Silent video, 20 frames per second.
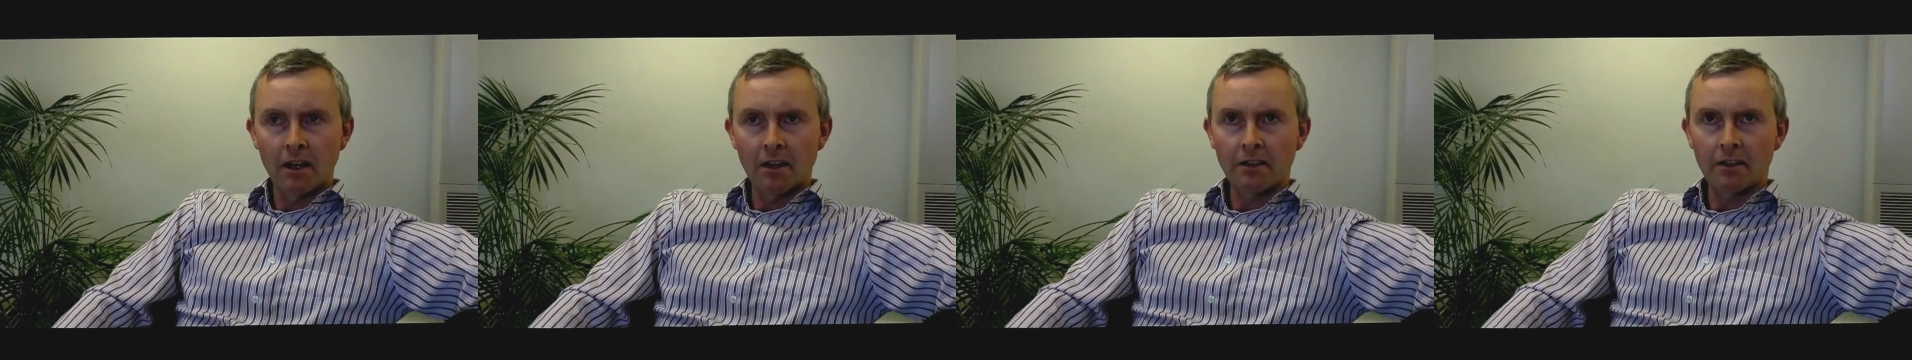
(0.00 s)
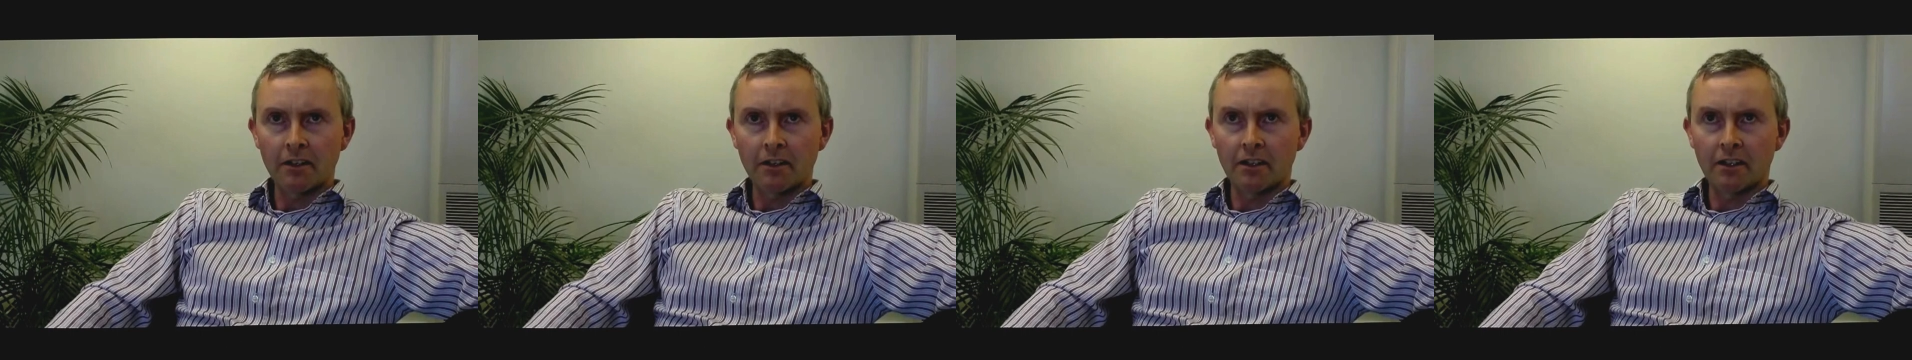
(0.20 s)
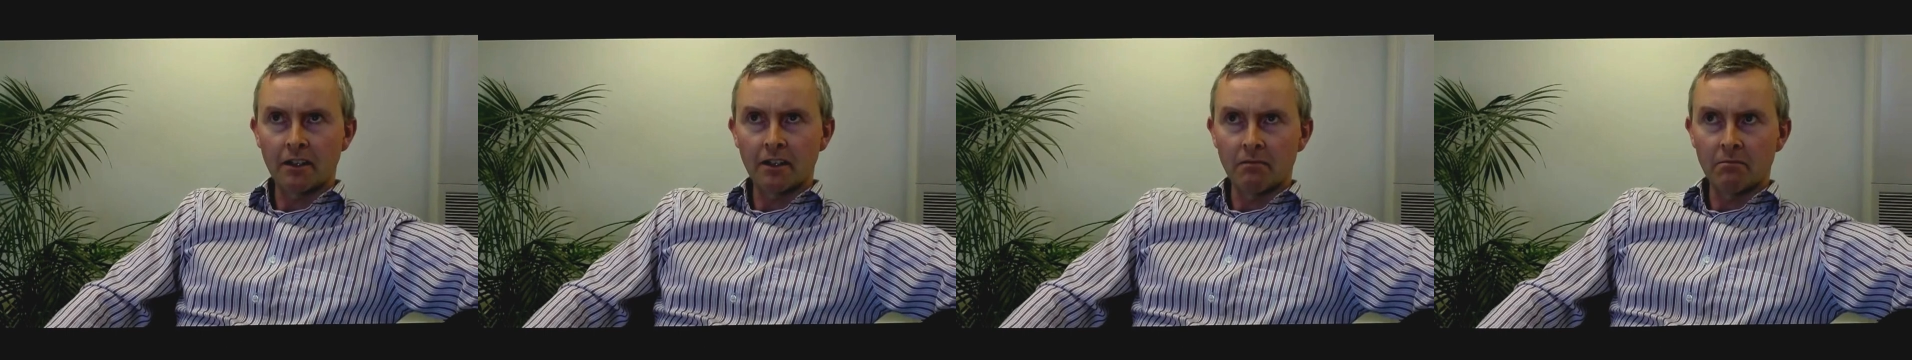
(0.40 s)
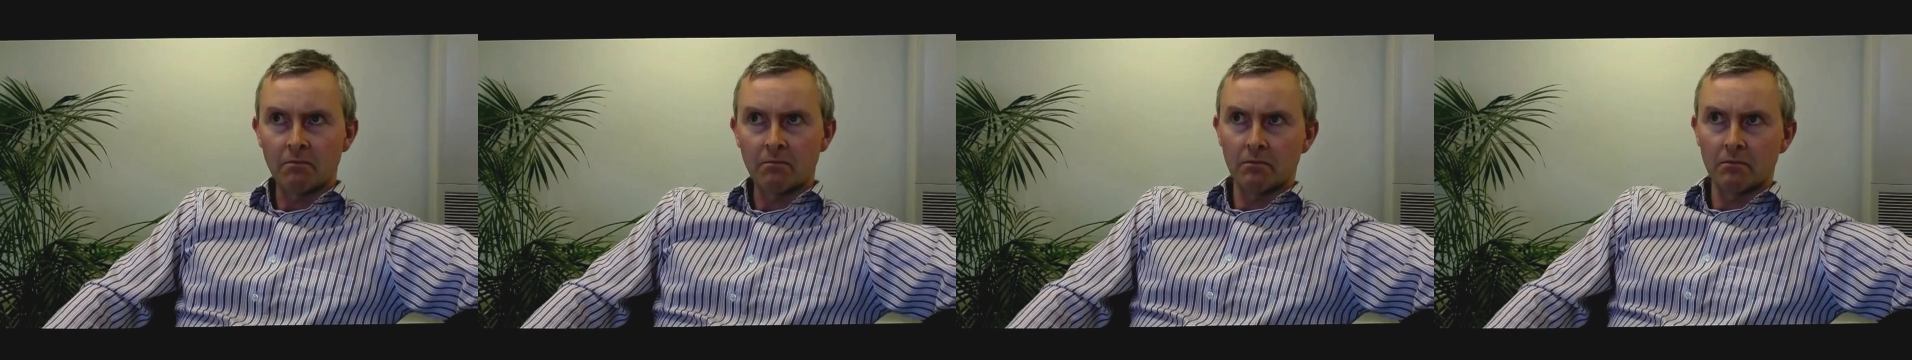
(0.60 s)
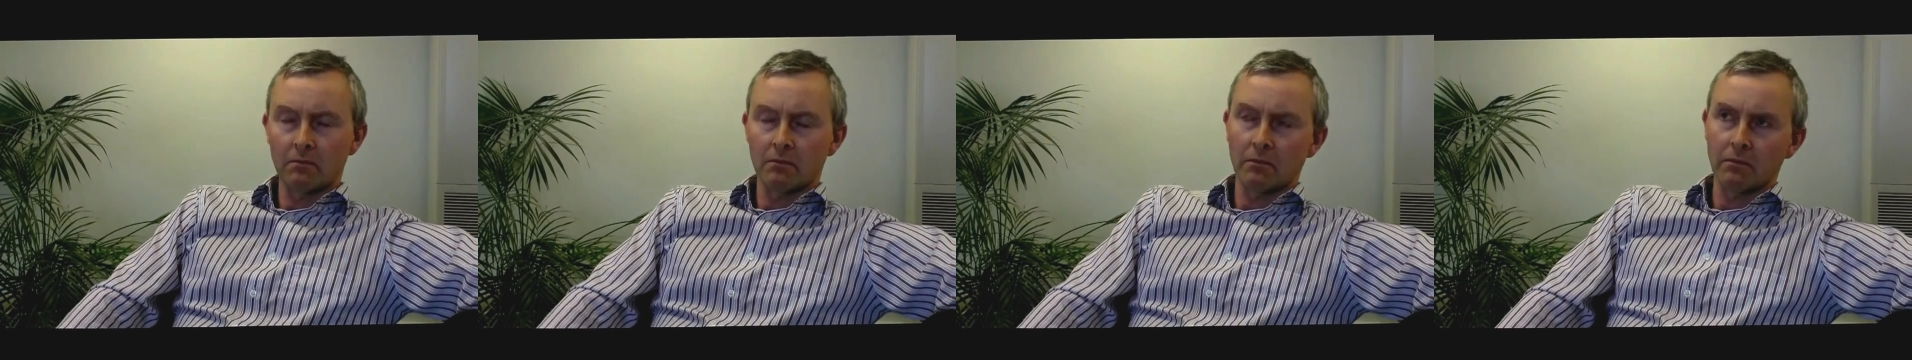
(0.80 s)
I think
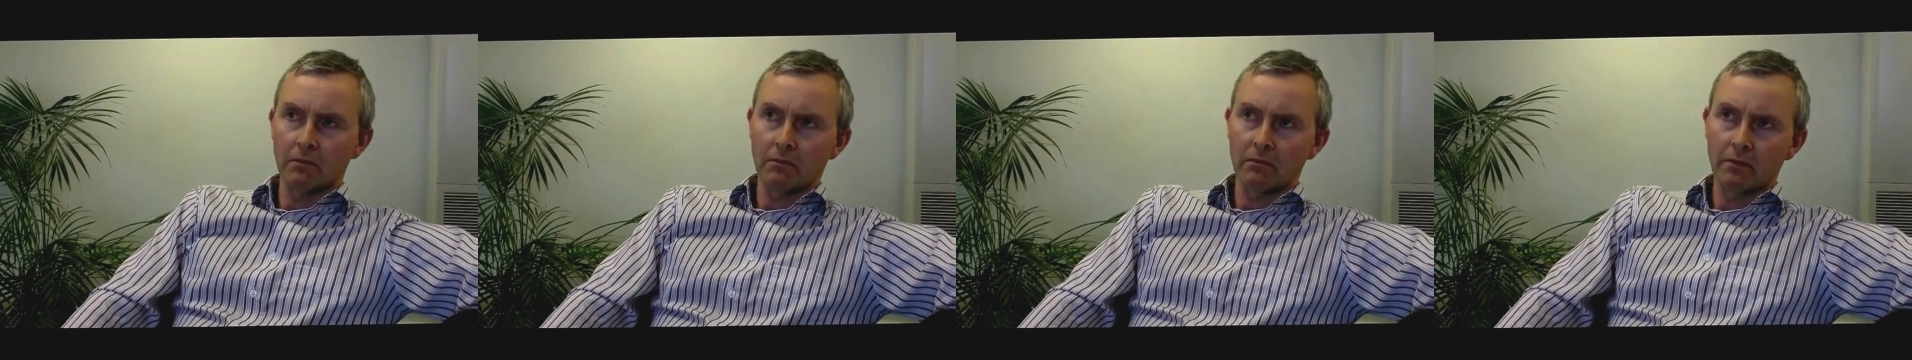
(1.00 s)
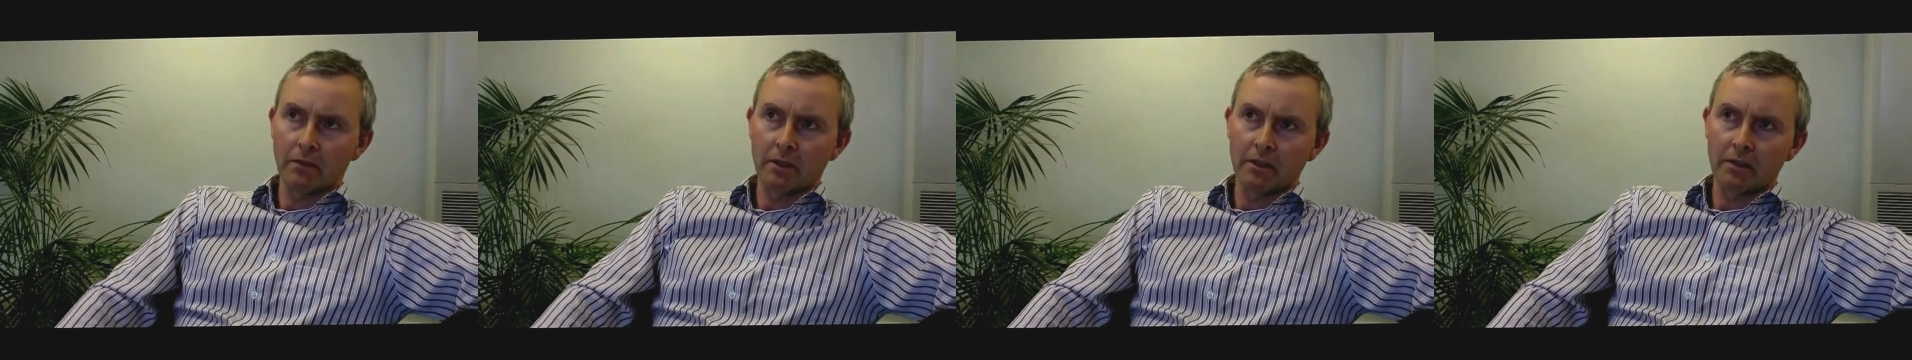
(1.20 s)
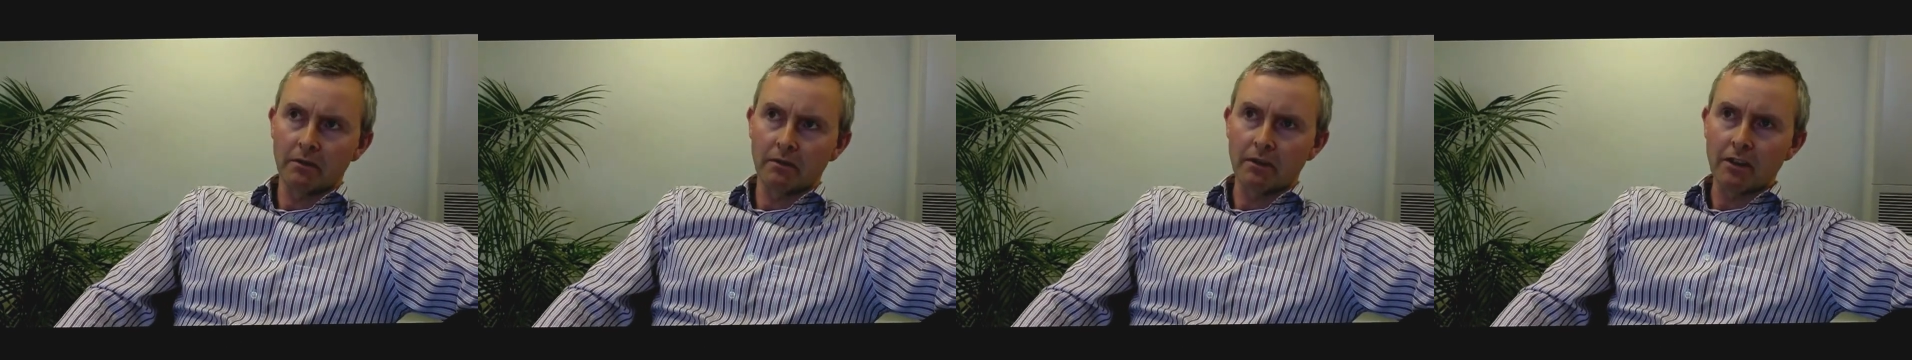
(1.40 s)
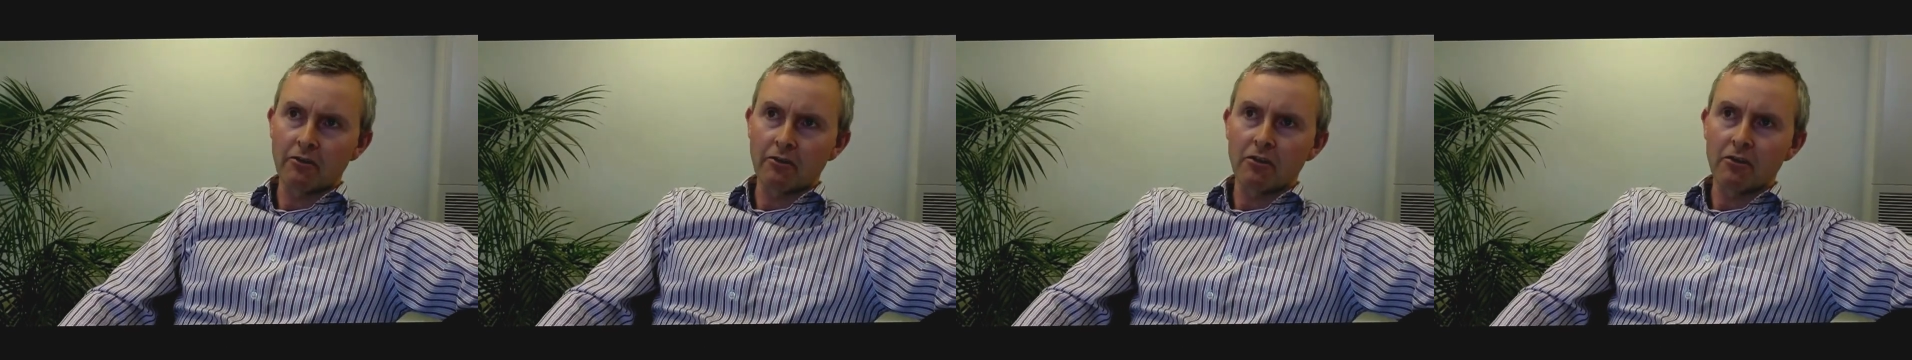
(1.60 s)
there